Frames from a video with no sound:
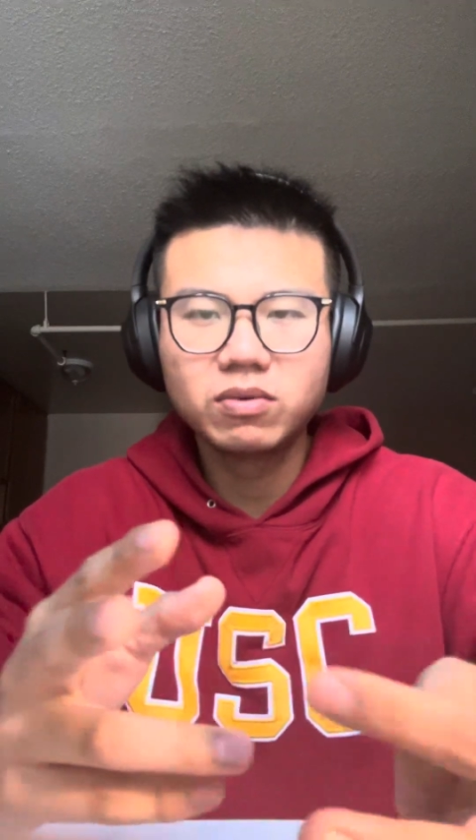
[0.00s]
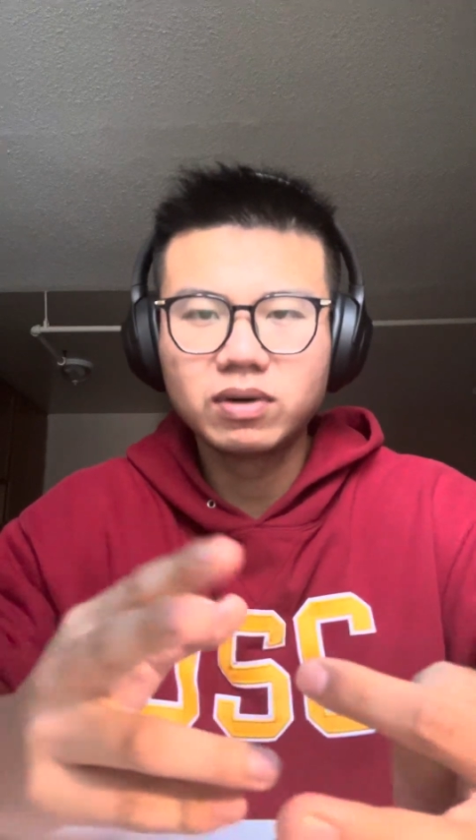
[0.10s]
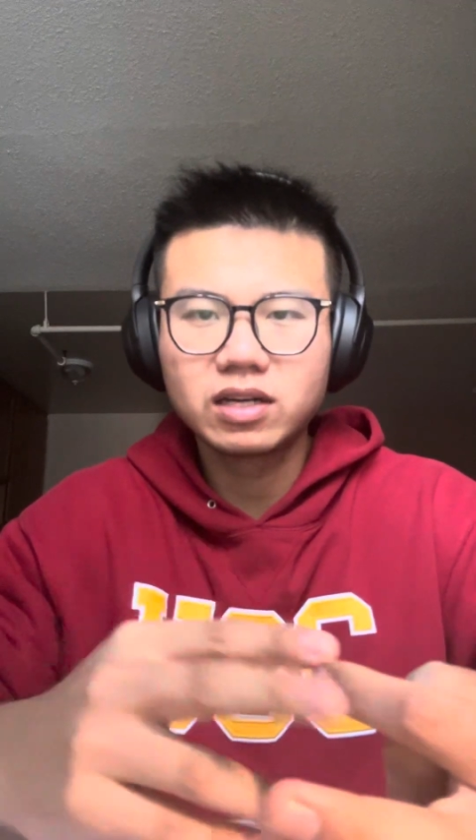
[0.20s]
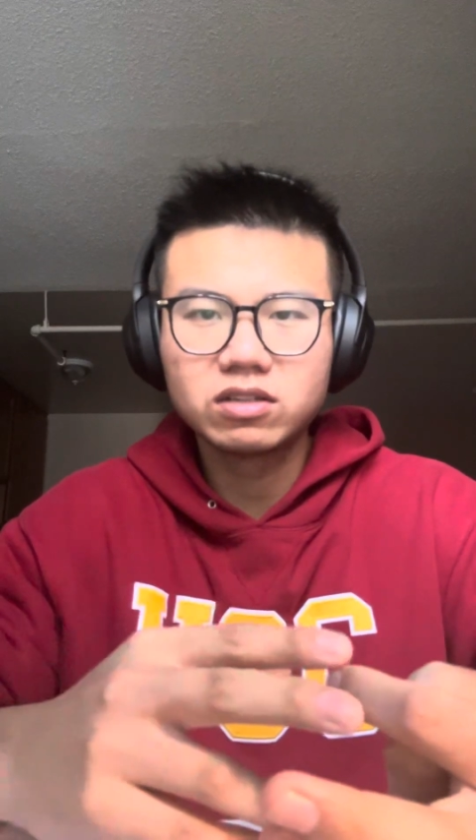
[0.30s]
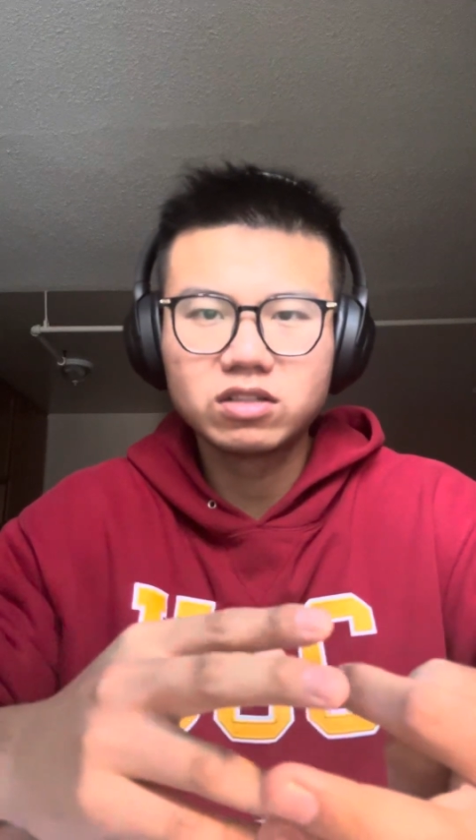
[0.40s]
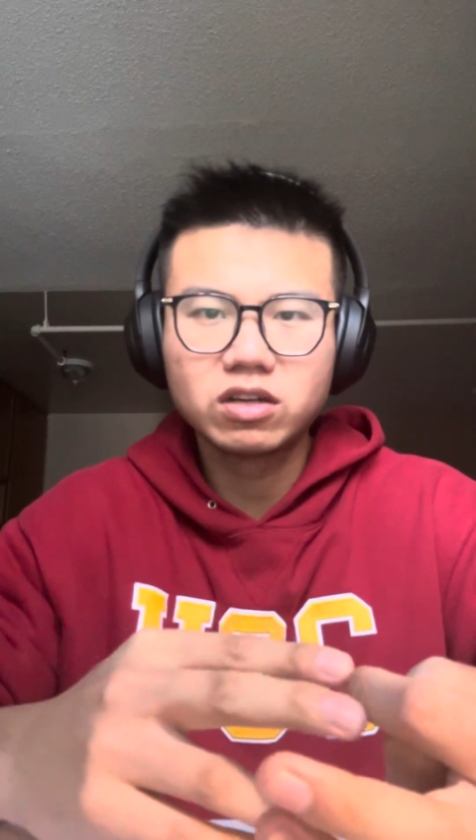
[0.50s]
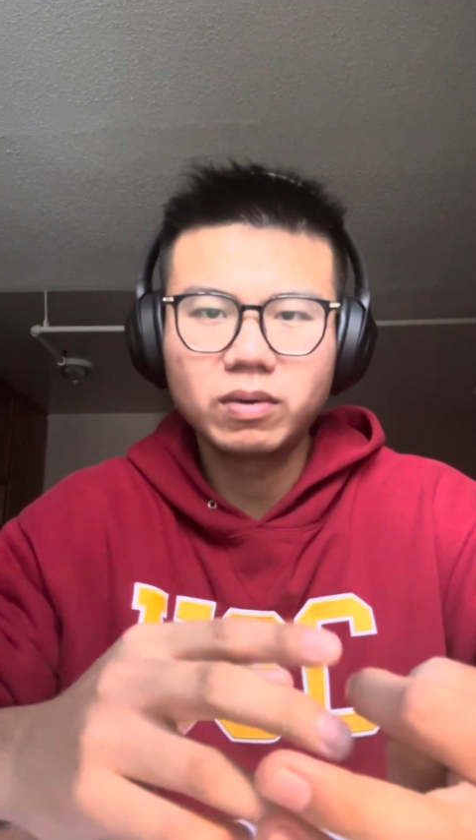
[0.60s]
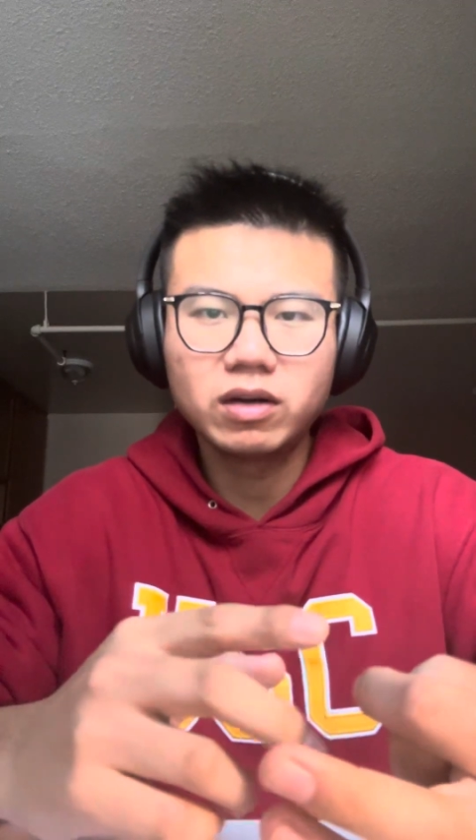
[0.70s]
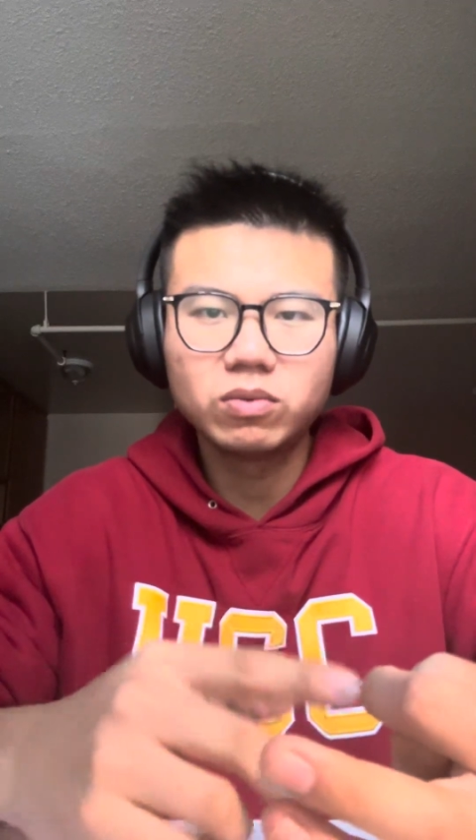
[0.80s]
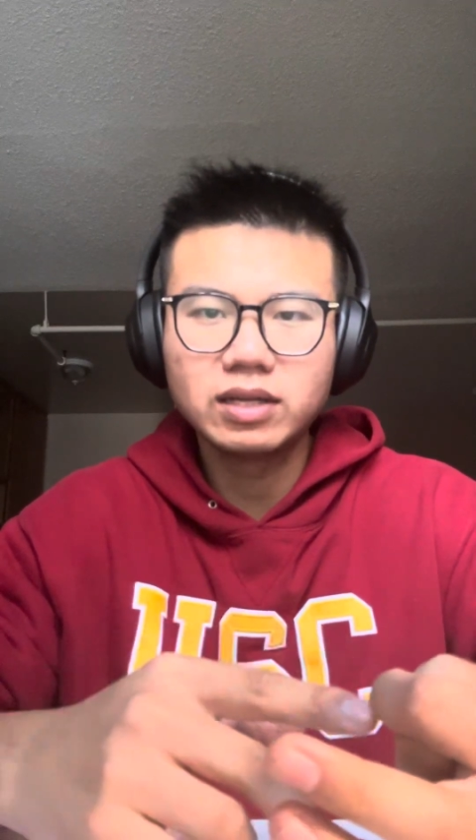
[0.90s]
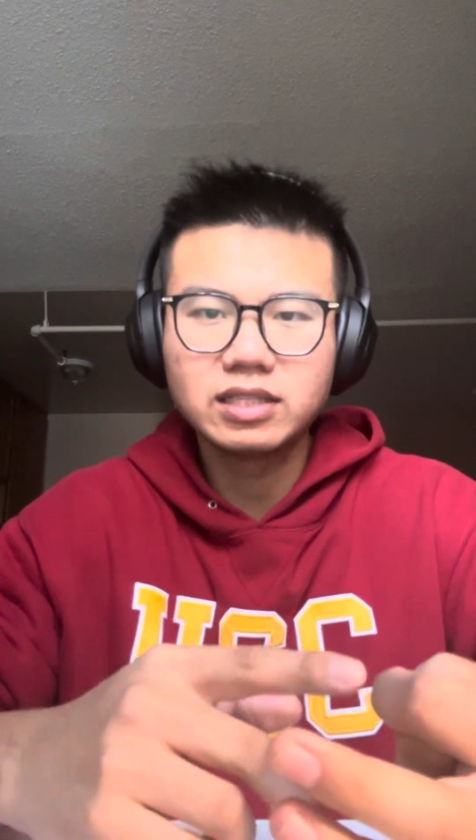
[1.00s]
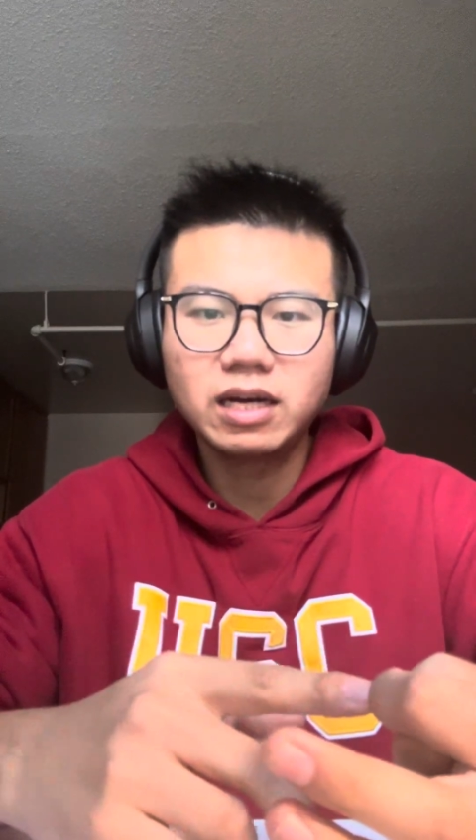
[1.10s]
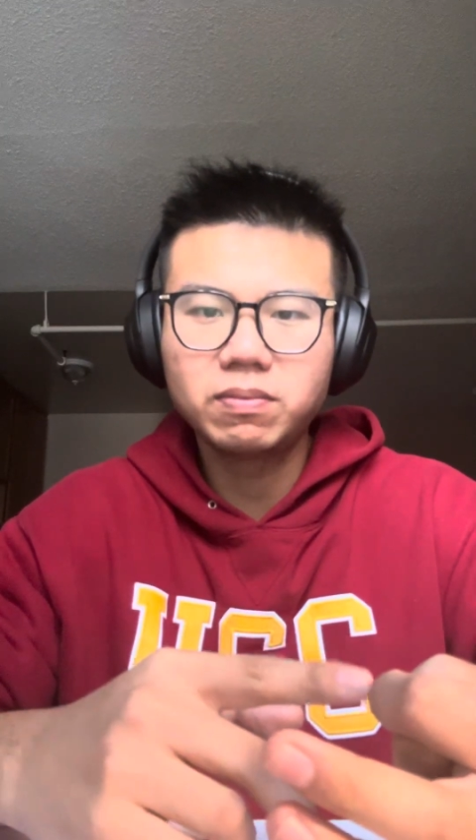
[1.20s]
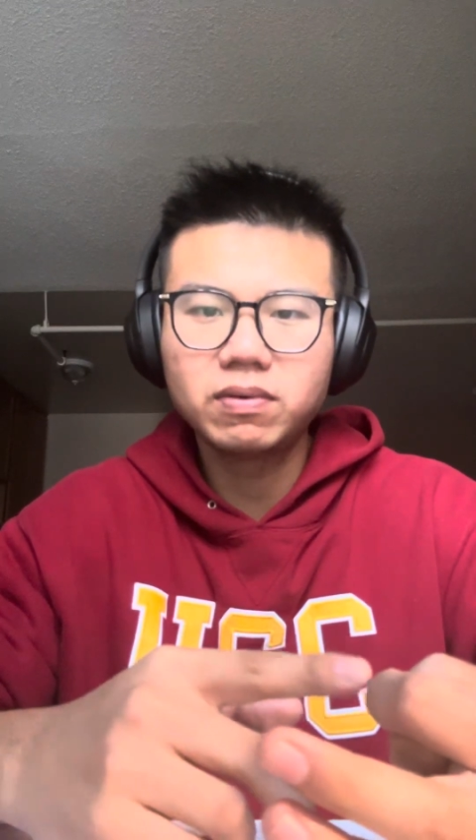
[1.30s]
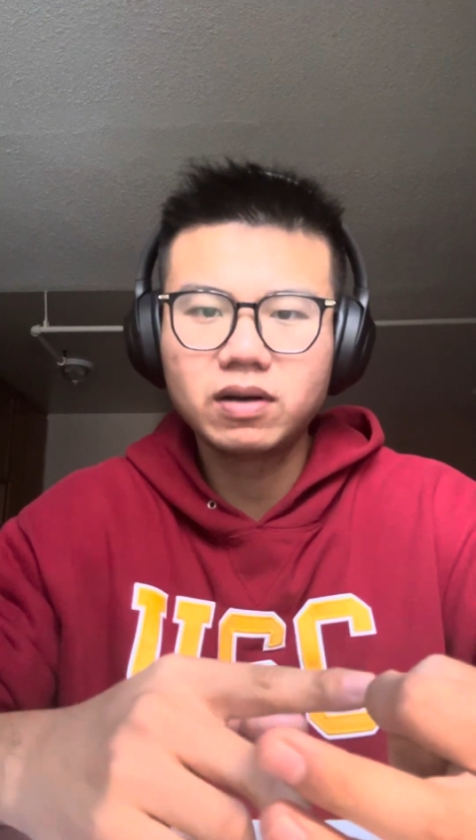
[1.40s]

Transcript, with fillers: we're gonna talk about what's hap